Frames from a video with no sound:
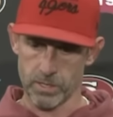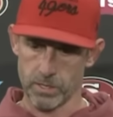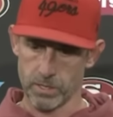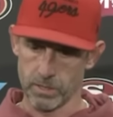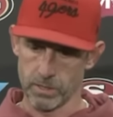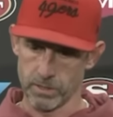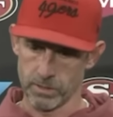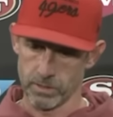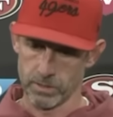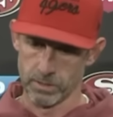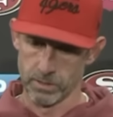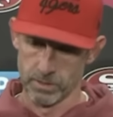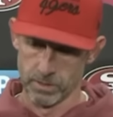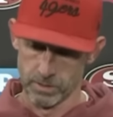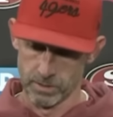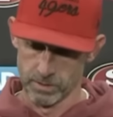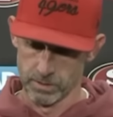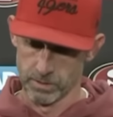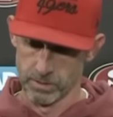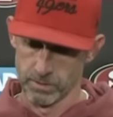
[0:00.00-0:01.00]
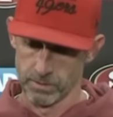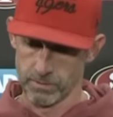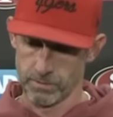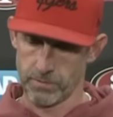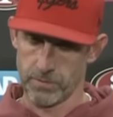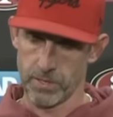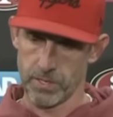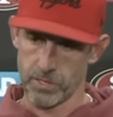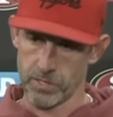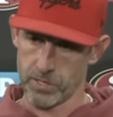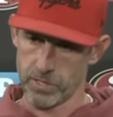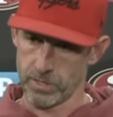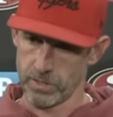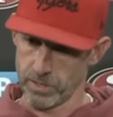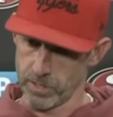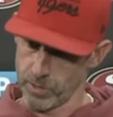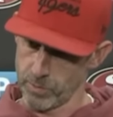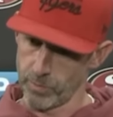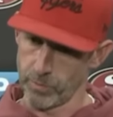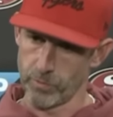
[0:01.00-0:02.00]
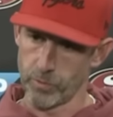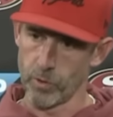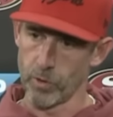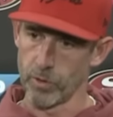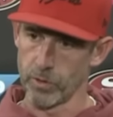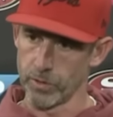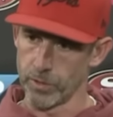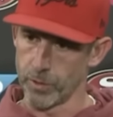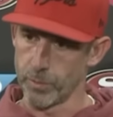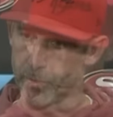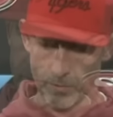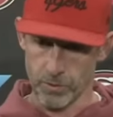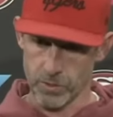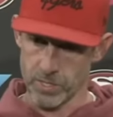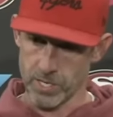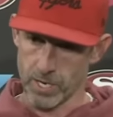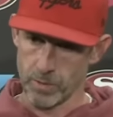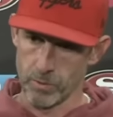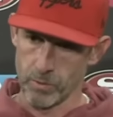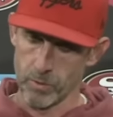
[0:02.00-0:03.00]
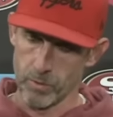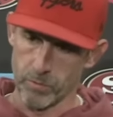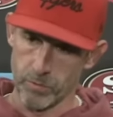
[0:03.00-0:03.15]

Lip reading: to finish the year before a little bit. First time we were